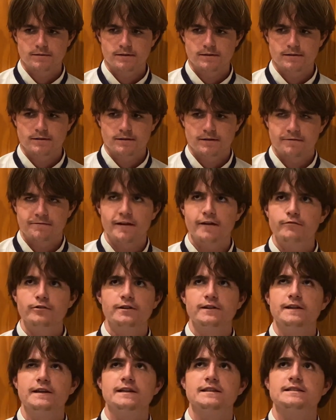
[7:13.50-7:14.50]
if
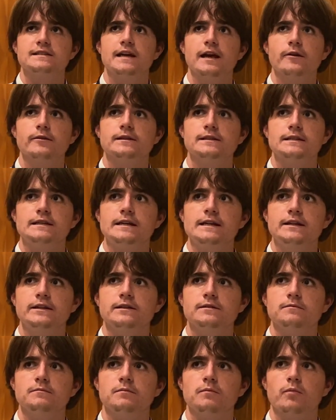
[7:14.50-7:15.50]
everything is guaranteed
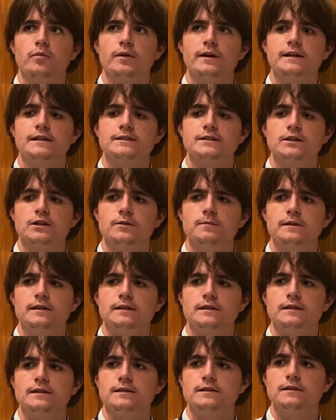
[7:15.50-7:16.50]
and
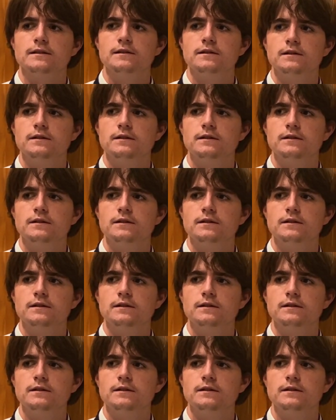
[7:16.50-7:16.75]
predetermined, then